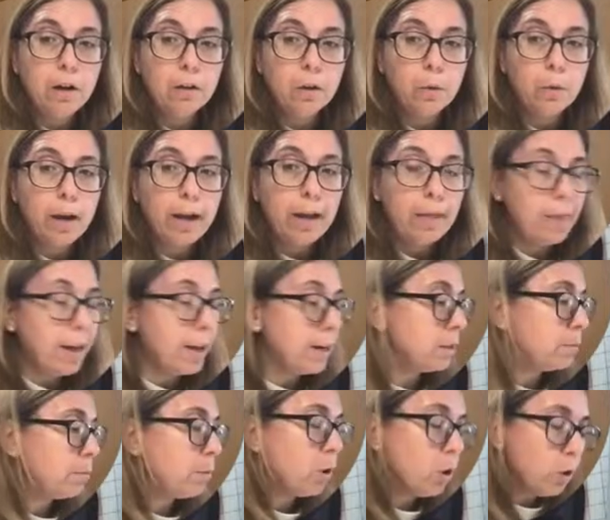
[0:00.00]
the way, that
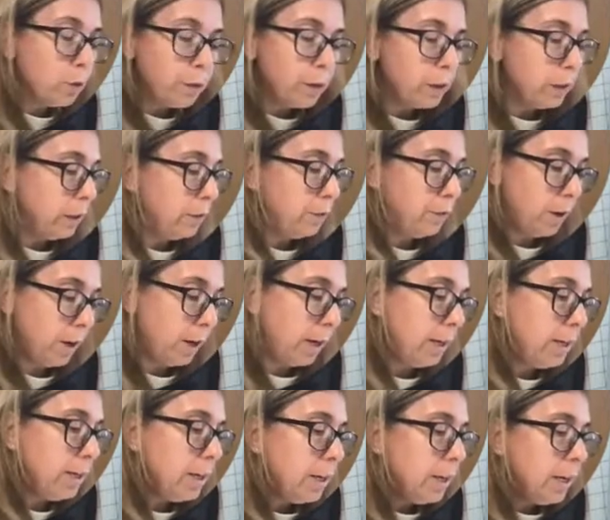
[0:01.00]
is perfectly
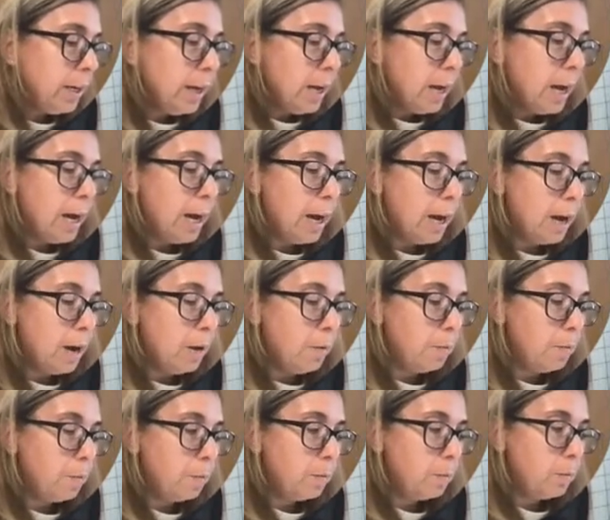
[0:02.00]
fine.
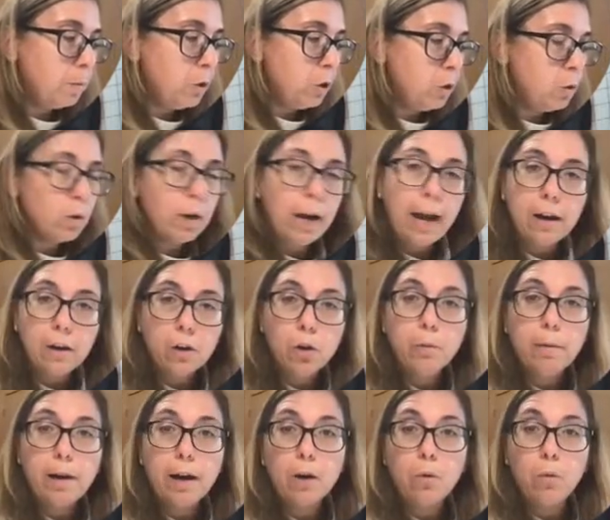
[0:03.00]
You can go
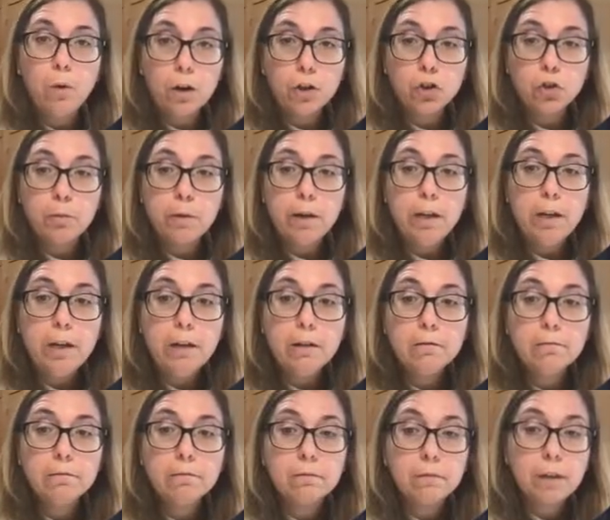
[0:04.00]
back, watch me.
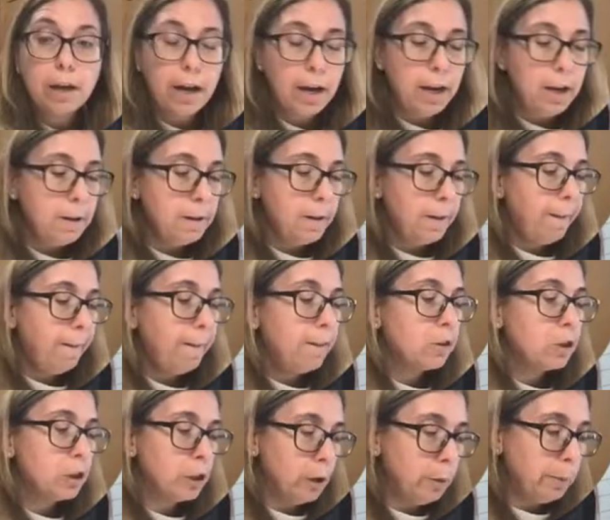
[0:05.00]
Okay.
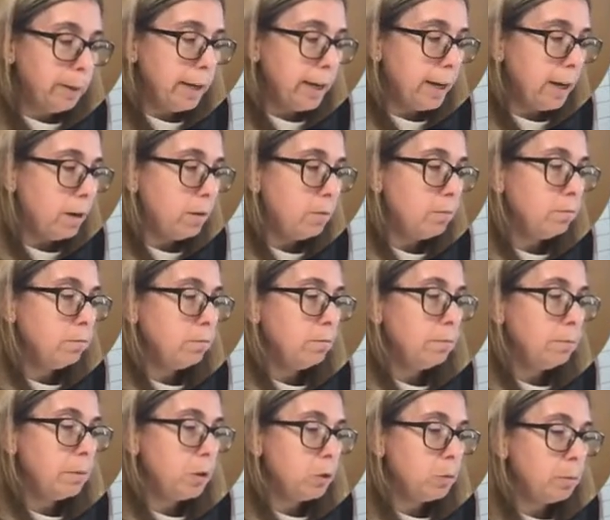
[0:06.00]
Slow me down,
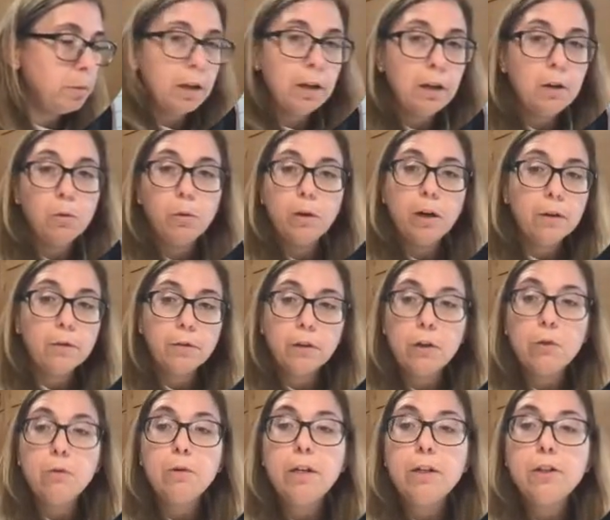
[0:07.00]
mute me, whatever
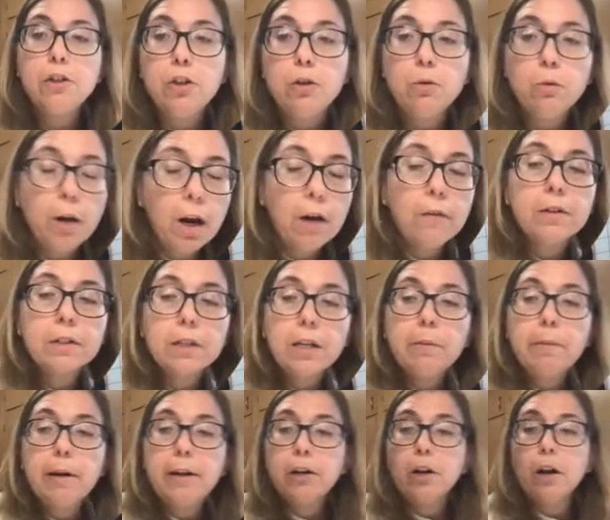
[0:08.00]
you need to do, whatever's going
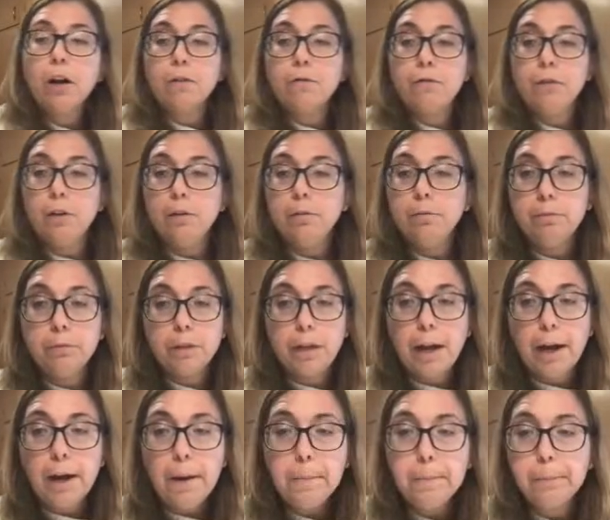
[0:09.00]
to make your heart full.
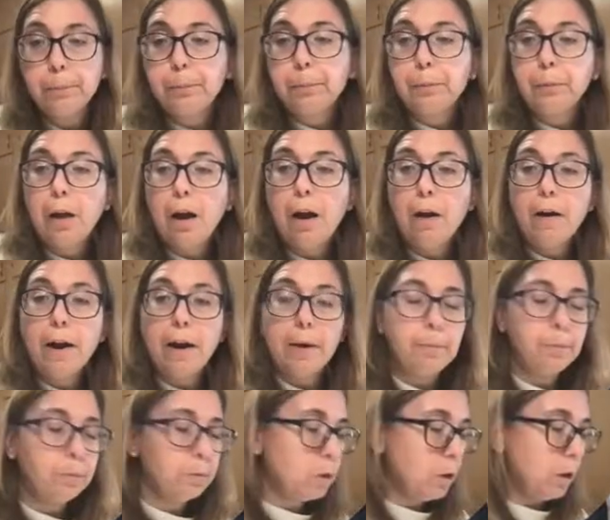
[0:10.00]
Okay. All right.
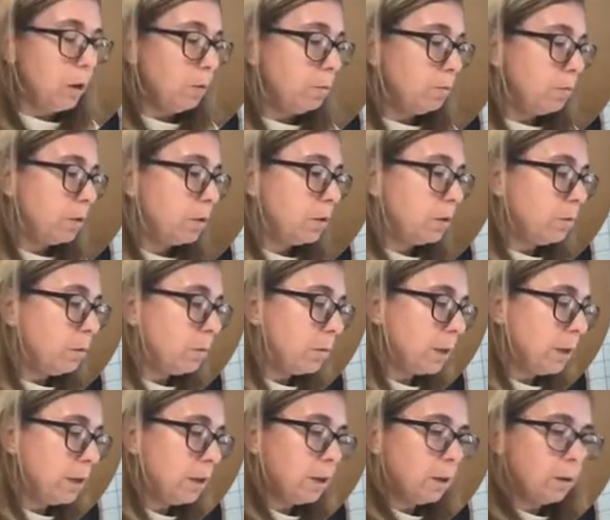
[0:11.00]
So this is what we're
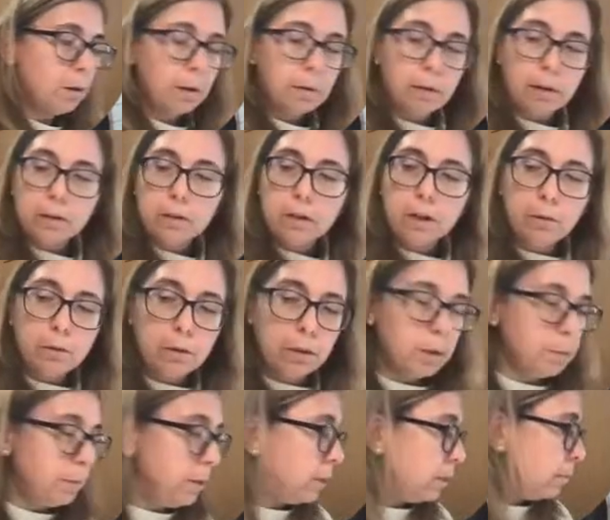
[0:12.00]
going to do. I'm going to start with
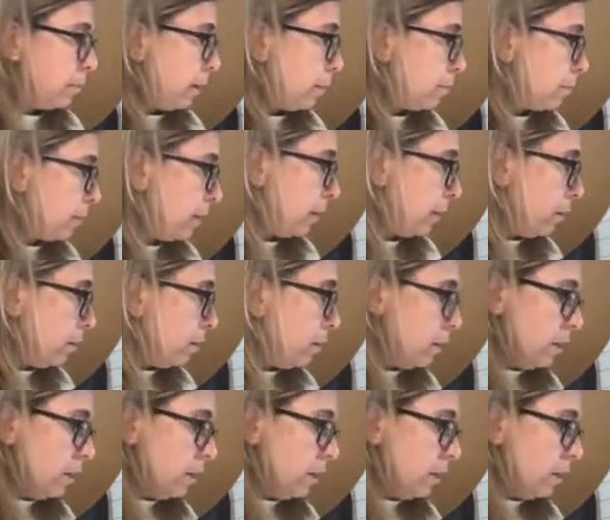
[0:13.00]
this piece of paper here.